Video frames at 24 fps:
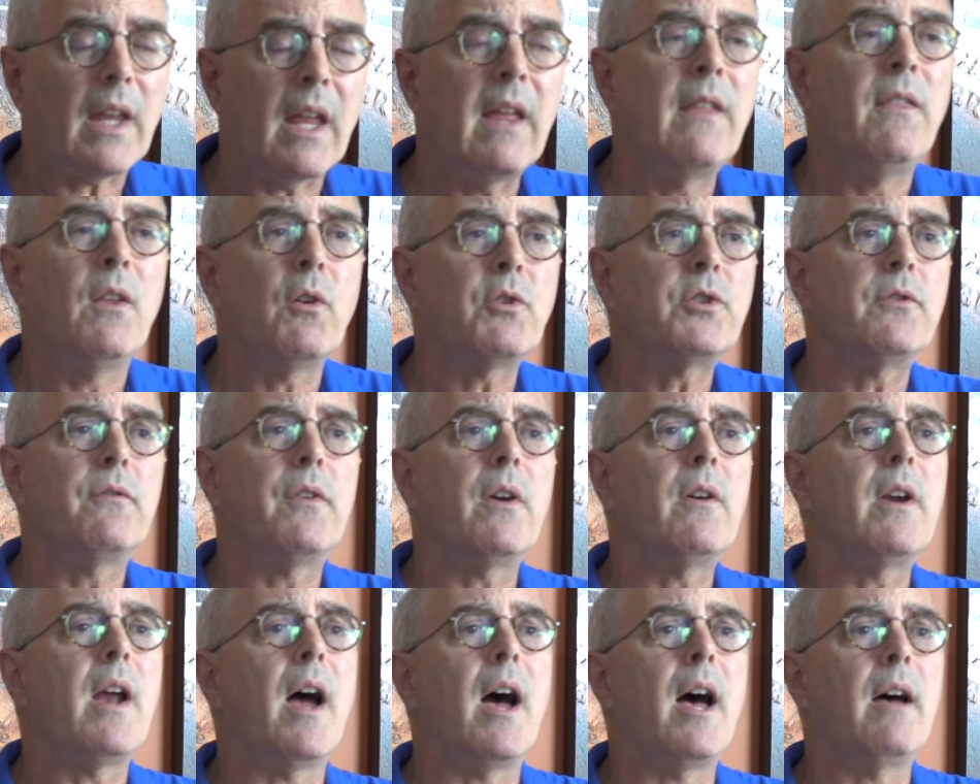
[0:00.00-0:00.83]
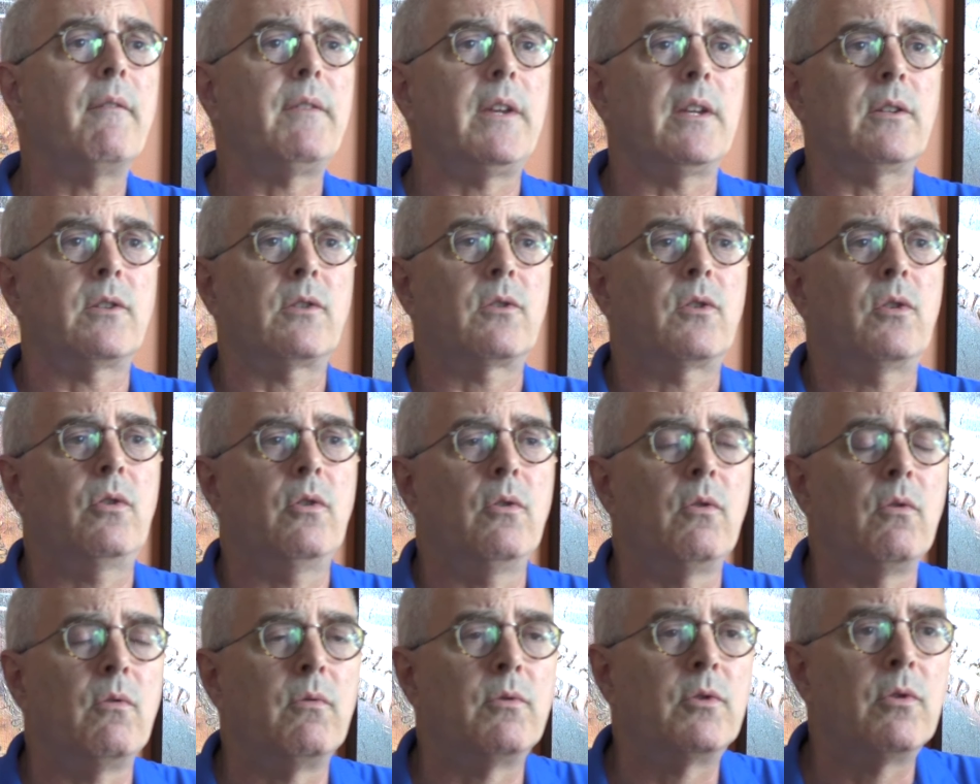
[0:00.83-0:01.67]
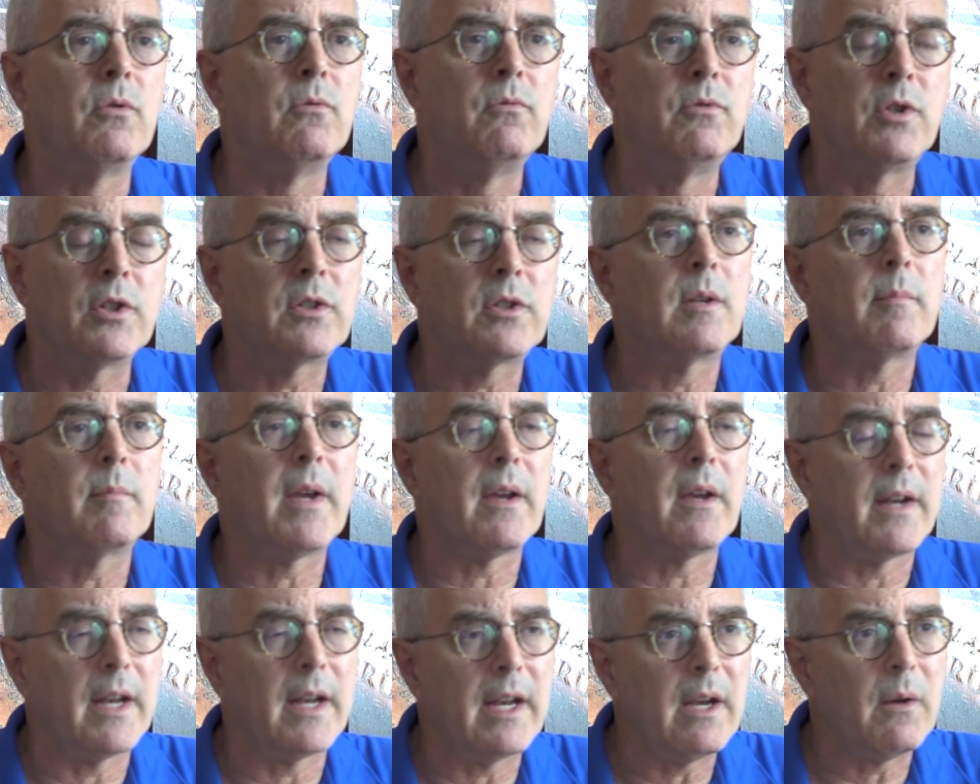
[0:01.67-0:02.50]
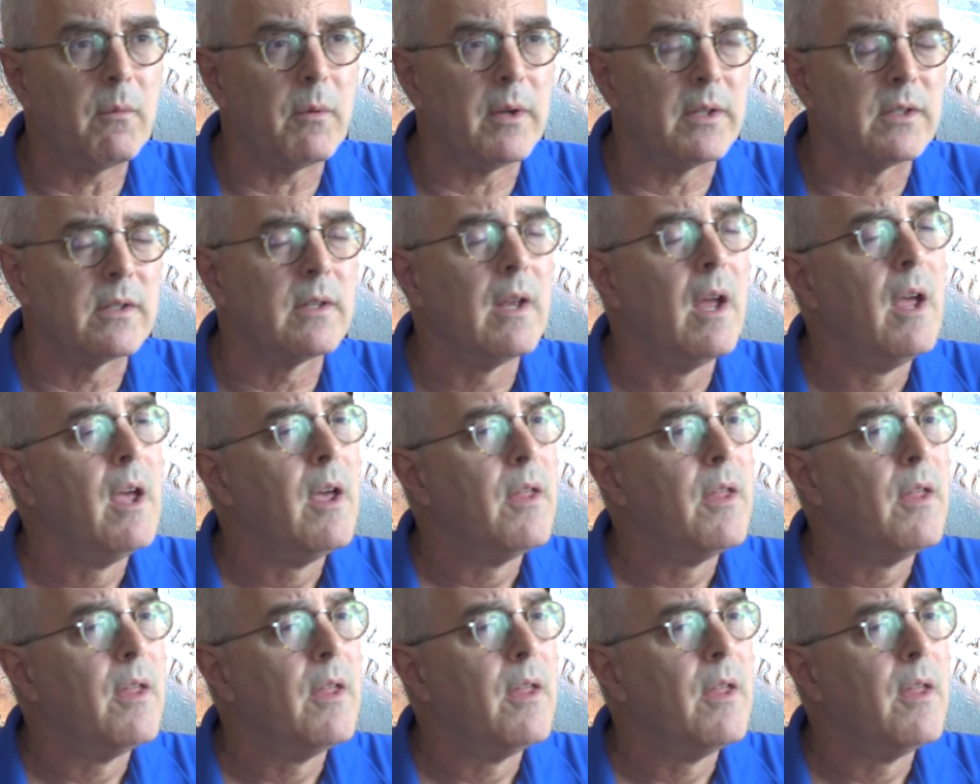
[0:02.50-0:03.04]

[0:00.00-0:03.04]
And those are very obvious to just about anyone's.